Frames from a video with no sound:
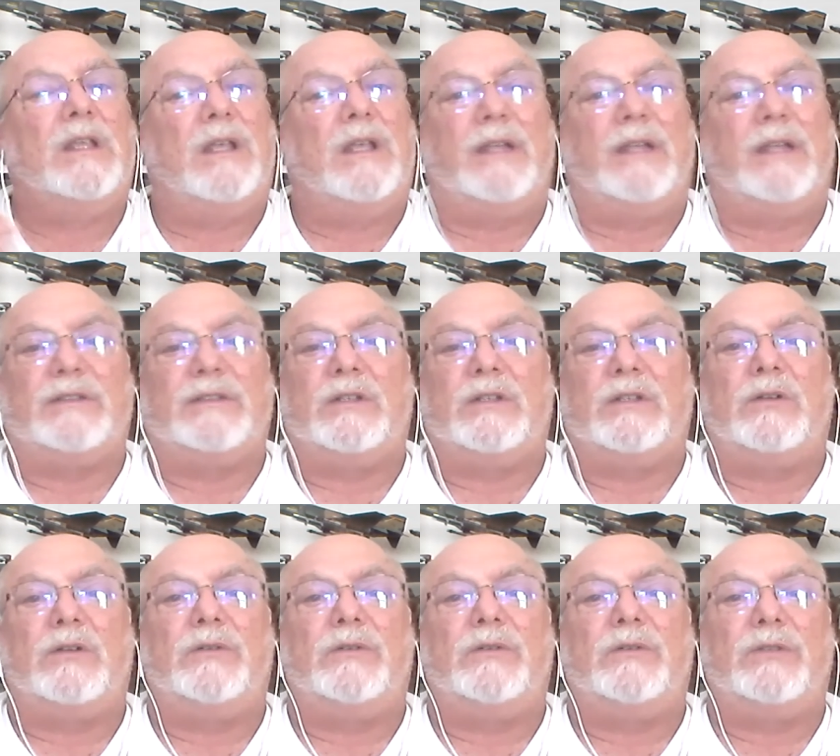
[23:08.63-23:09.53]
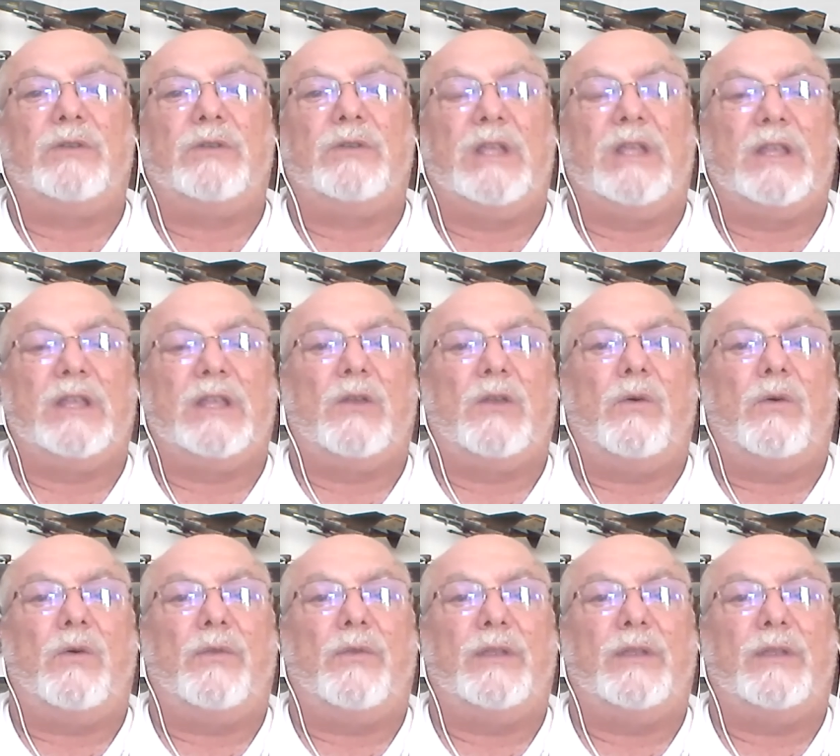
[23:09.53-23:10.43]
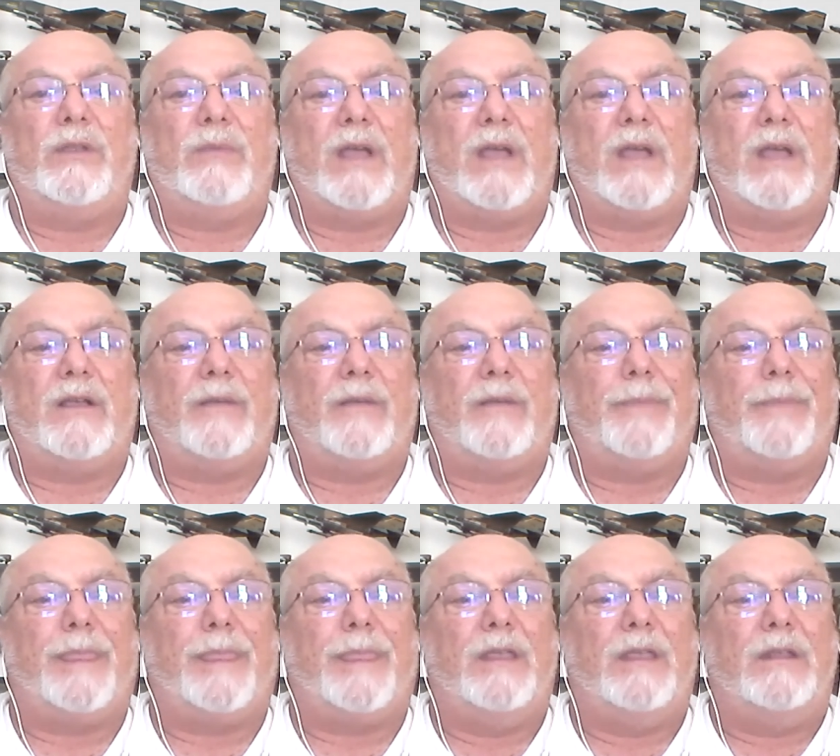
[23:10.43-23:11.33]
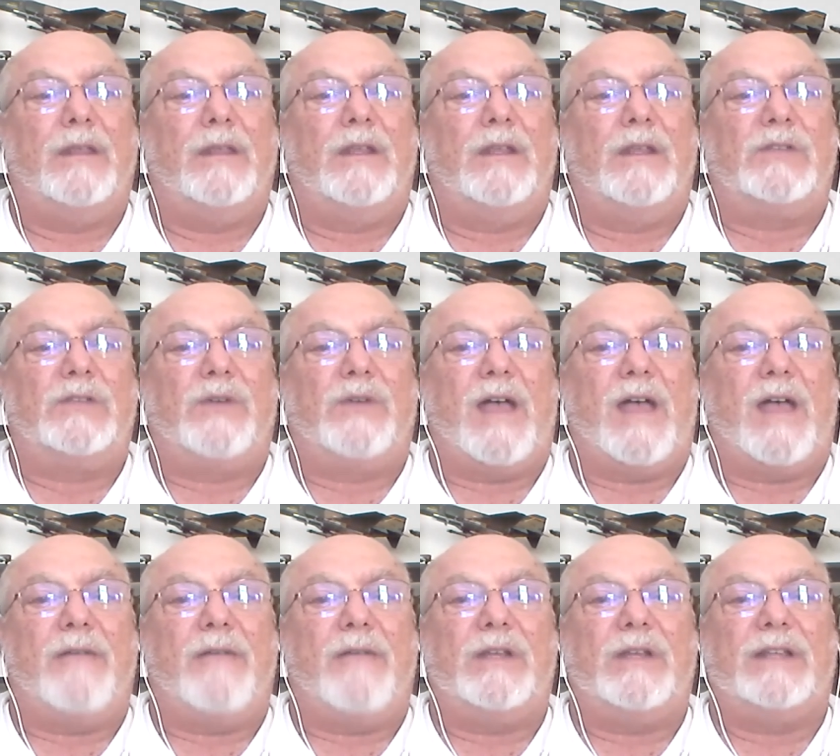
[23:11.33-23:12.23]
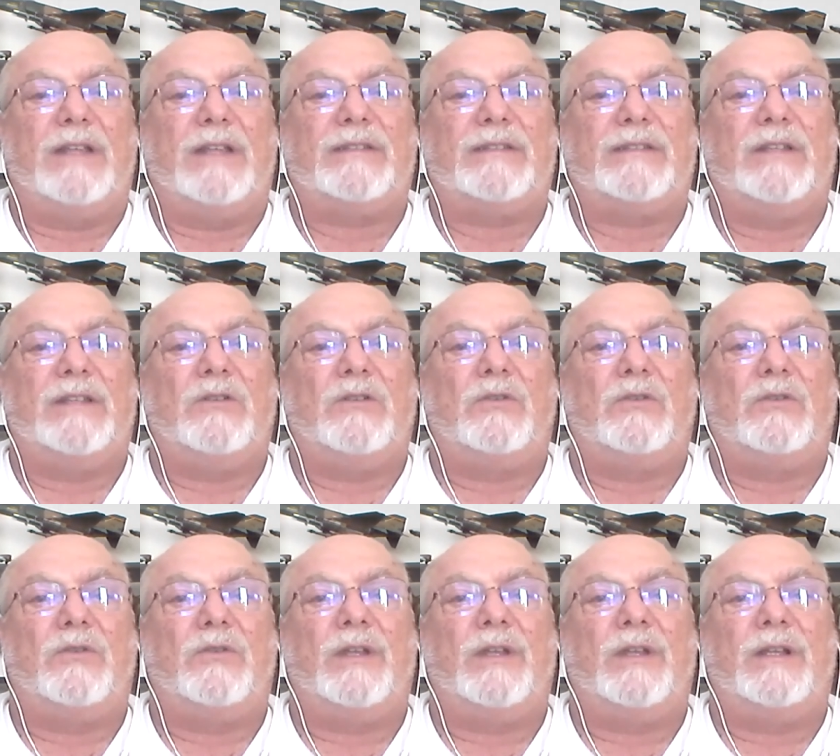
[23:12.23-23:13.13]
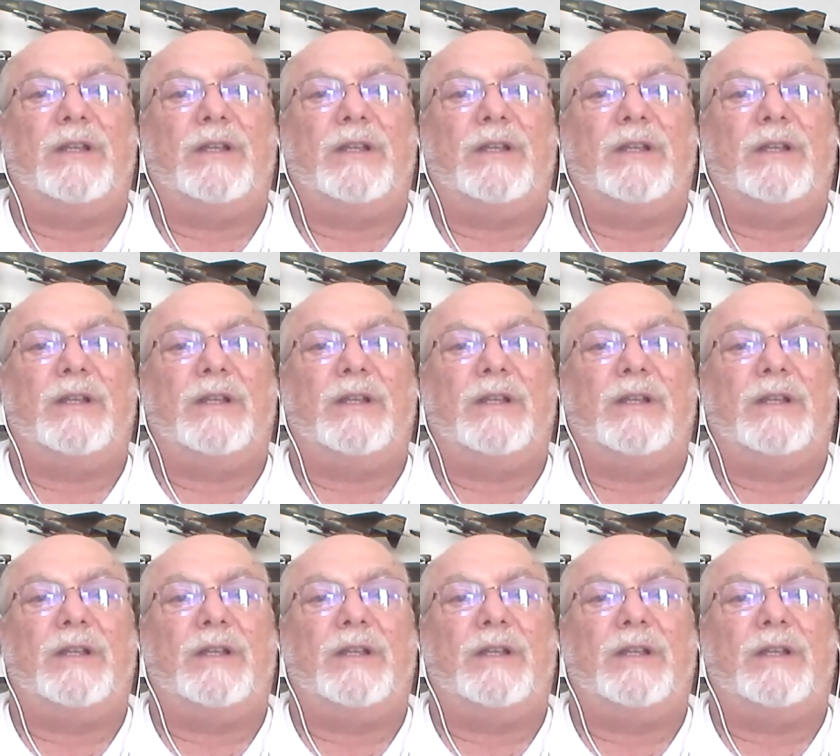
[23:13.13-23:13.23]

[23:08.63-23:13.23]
until you can get the whole thing back up. So having a single grid